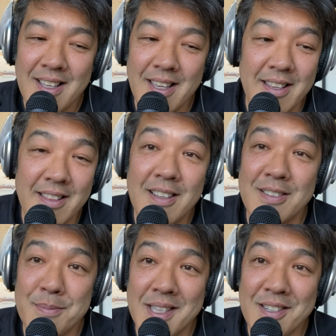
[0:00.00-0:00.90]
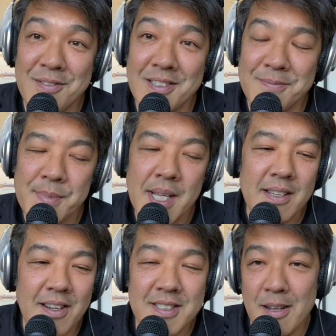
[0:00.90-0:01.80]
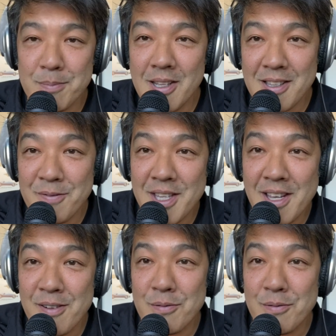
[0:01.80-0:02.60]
in the cosmetic world. Guys, I hope you liked that video.